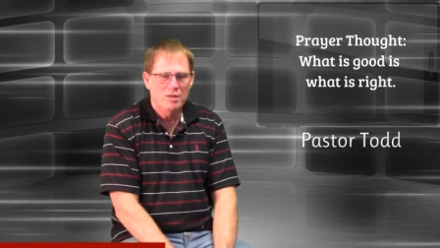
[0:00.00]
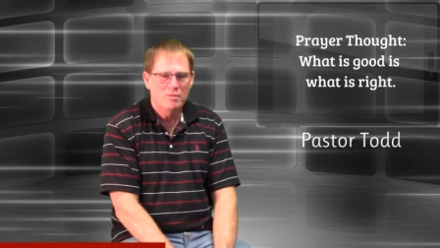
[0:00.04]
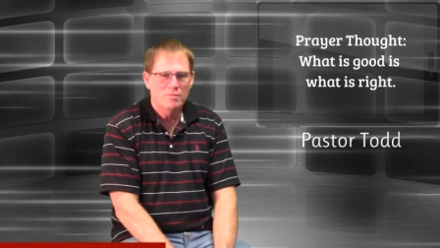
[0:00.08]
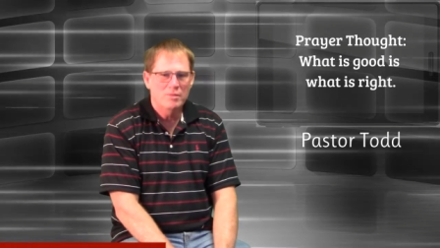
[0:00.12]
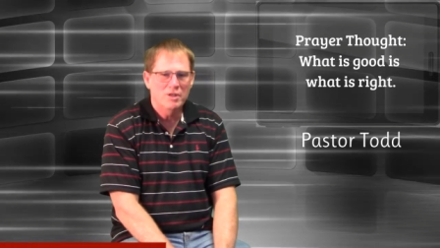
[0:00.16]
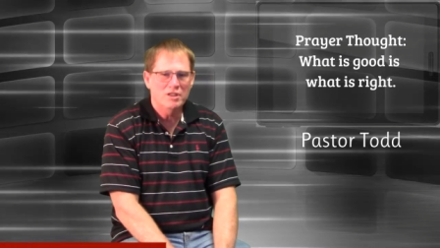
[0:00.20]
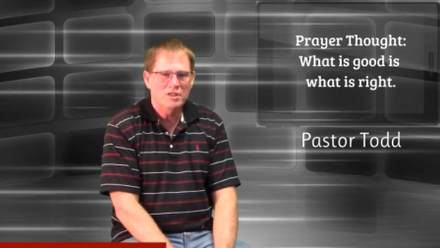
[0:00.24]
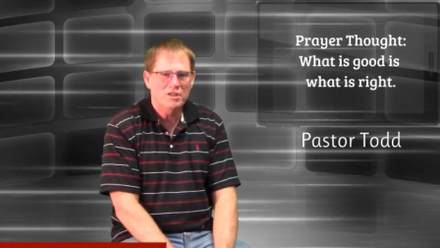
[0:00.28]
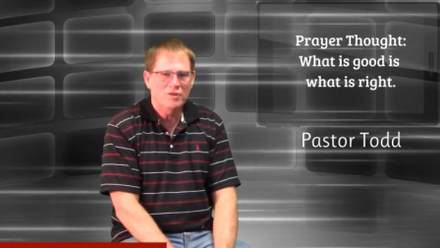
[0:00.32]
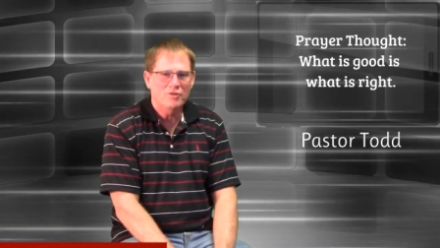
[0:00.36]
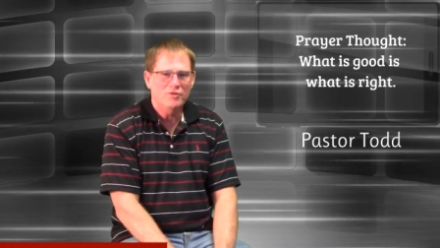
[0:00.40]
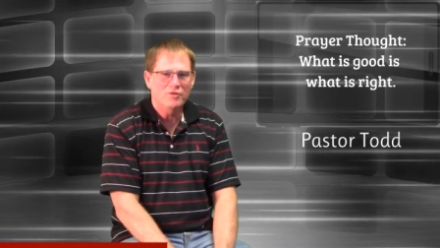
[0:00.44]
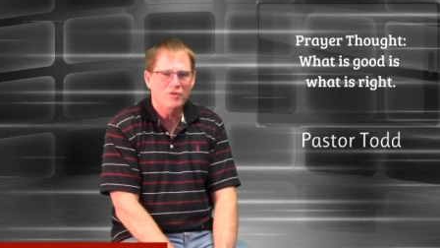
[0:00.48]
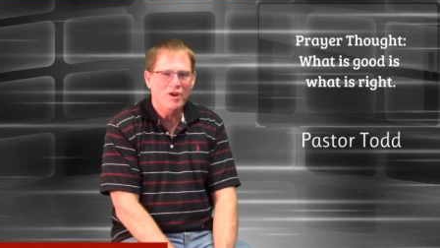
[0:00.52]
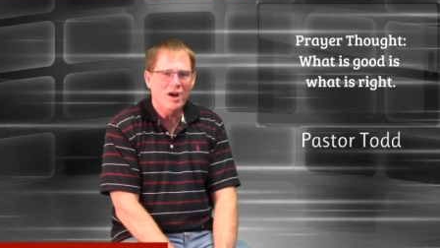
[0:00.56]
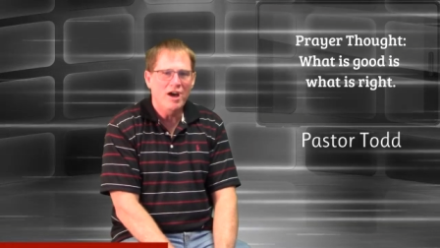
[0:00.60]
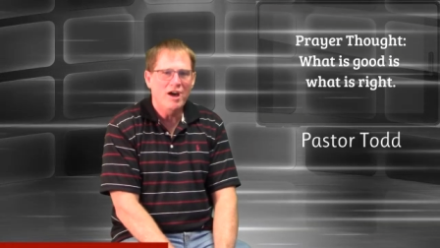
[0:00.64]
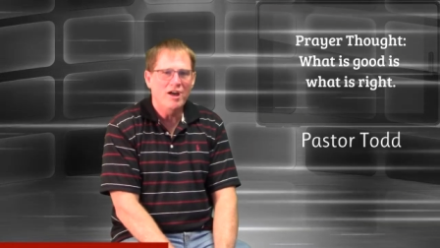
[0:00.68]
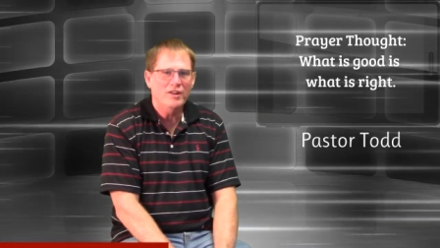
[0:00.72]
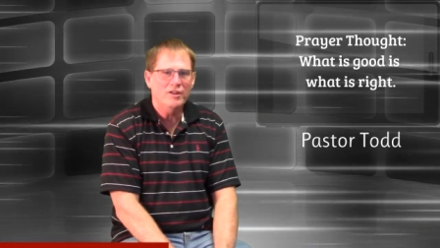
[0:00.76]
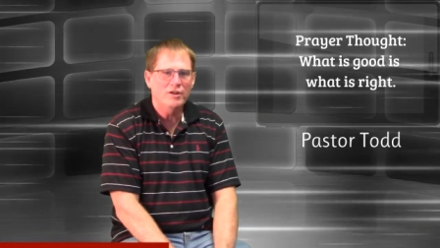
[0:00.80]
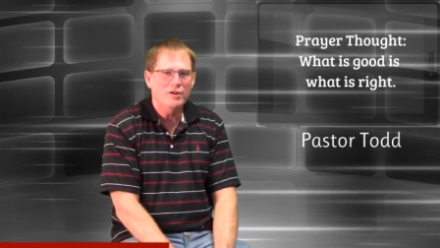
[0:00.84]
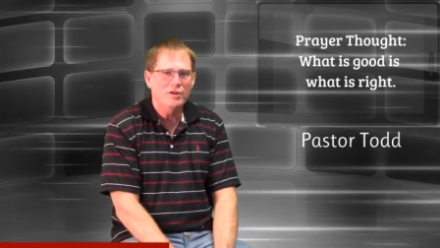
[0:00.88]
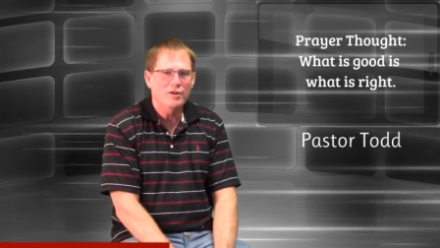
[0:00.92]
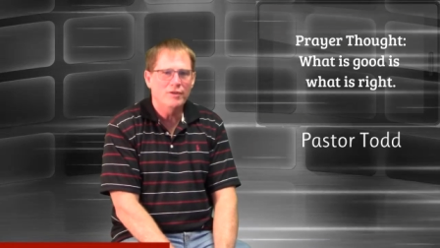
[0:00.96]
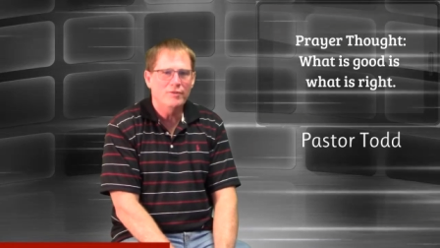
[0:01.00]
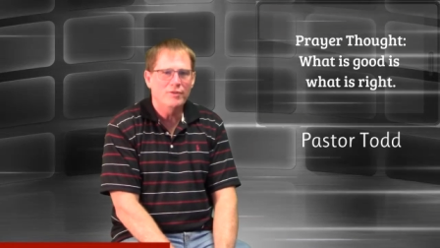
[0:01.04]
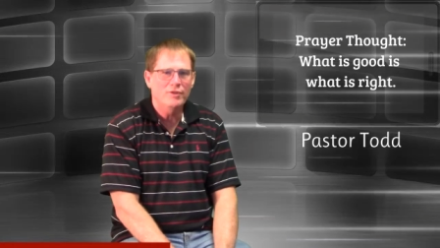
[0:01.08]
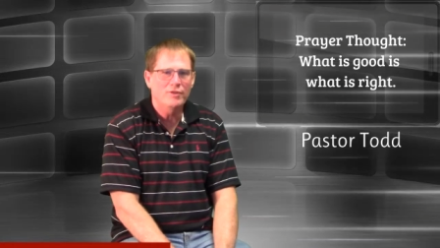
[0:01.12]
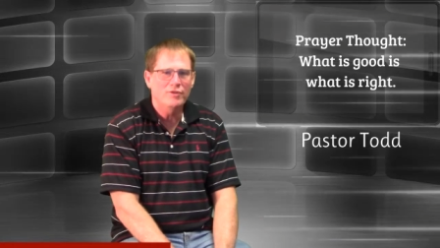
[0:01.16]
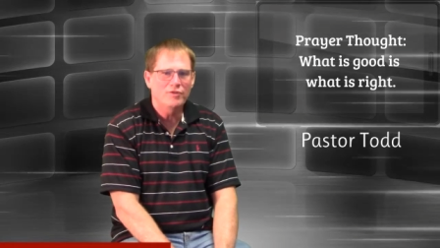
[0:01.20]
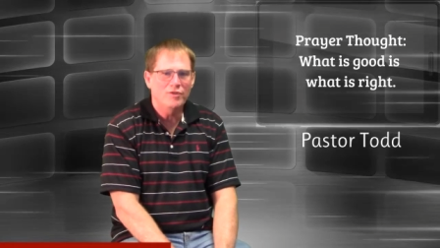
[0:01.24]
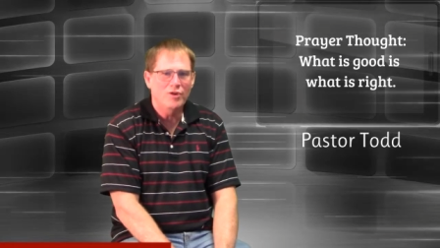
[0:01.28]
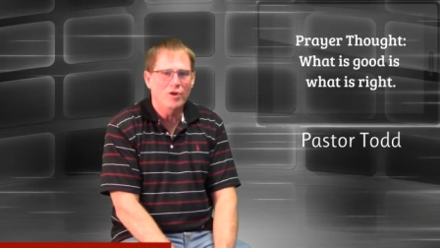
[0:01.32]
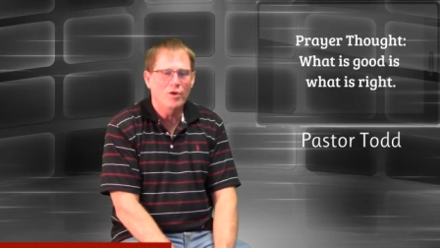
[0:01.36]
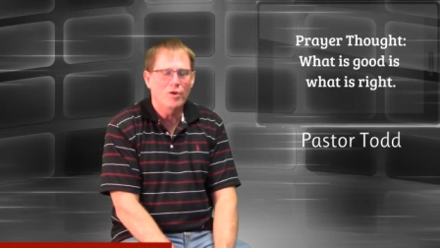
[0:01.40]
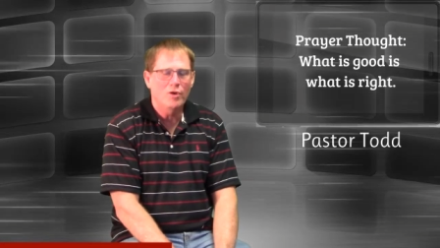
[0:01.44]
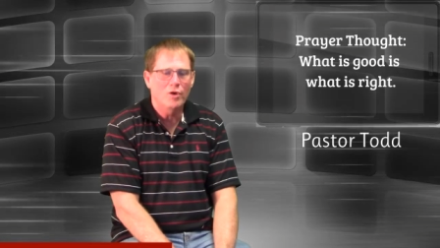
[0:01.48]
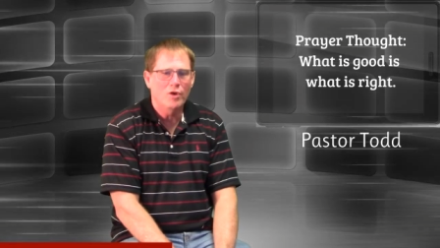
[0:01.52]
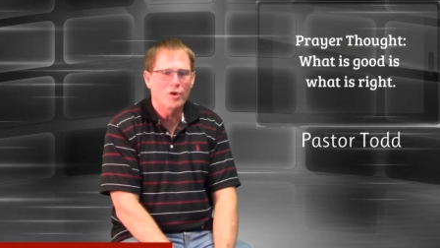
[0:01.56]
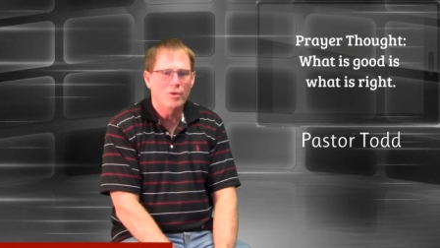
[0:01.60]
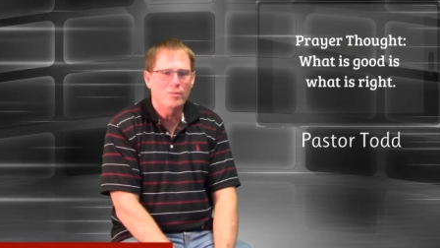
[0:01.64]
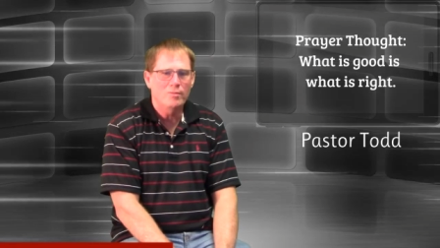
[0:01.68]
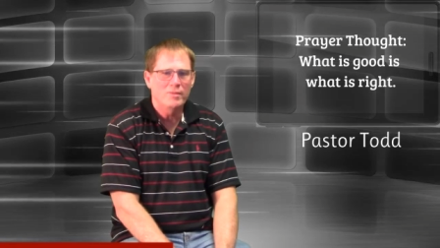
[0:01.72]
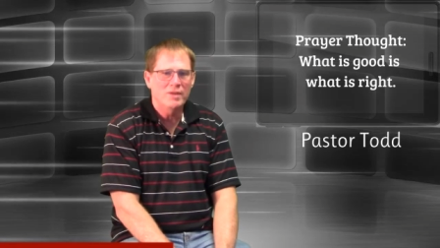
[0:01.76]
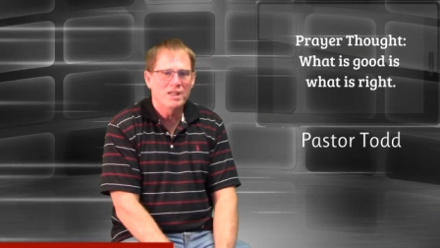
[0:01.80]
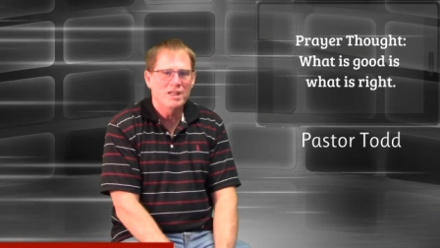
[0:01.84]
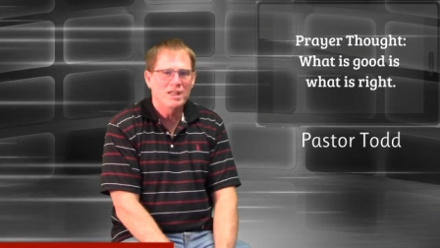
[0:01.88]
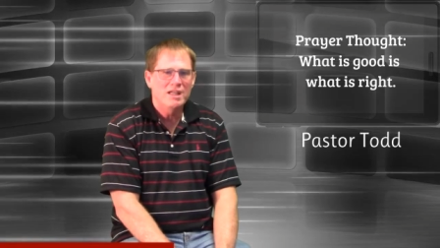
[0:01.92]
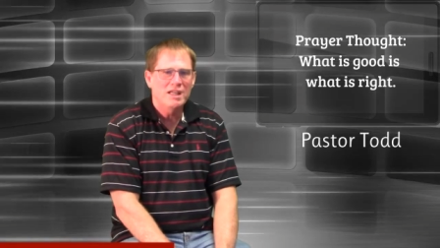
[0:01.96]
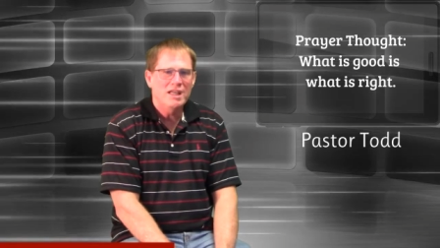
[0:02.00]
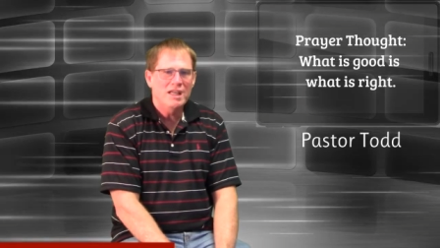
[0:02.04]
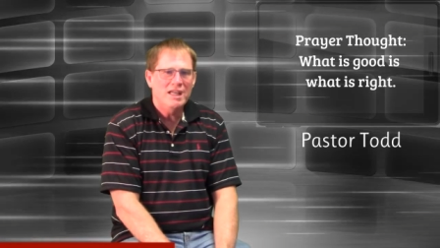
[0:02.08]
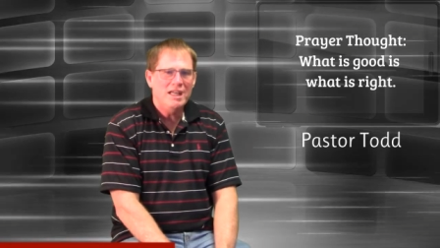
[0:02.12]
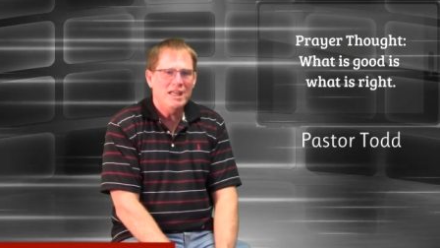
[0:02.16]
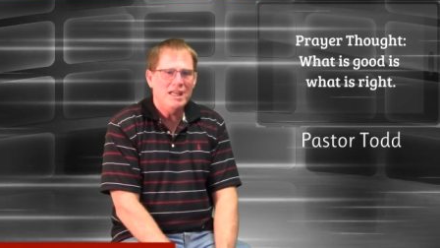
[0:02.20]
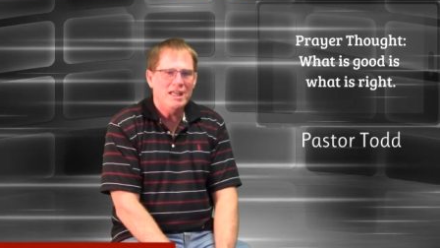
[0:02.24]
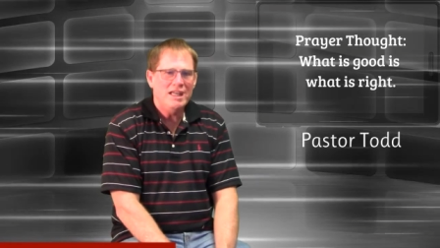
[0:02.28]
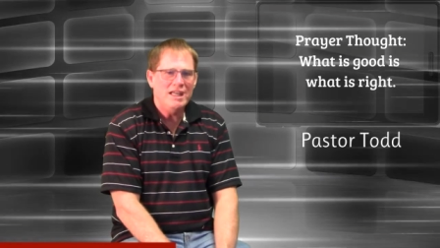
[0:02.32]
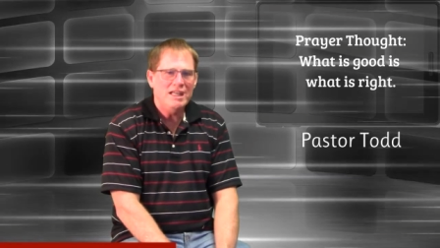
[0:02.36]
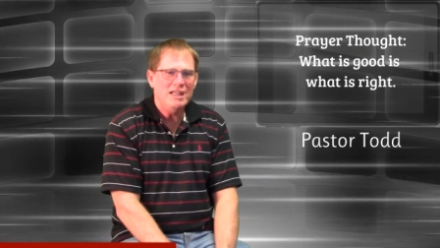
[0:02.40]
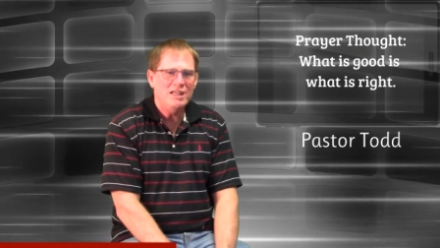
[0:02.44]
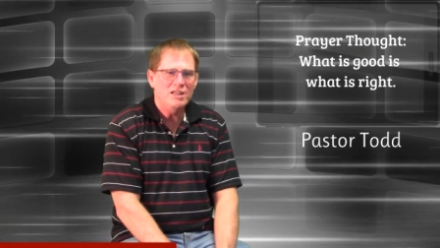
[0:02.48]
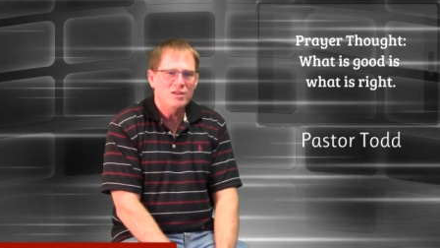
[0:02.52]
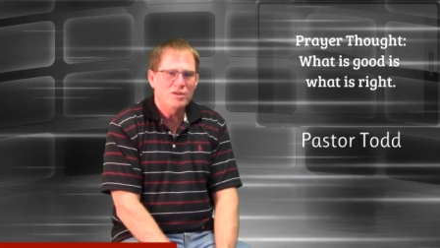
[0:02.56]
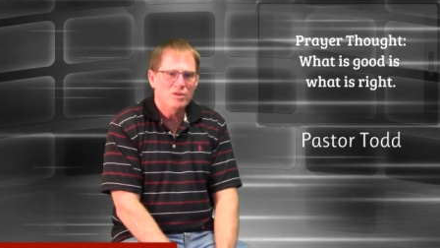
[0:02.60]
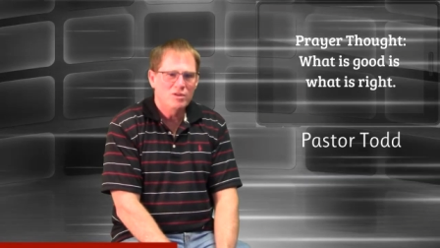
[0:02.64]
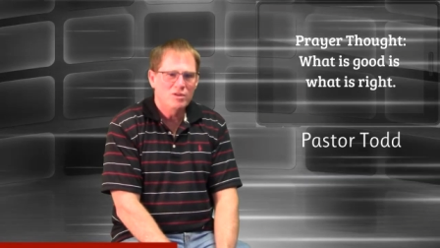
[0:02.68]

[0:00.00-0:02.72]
But the father of the farm he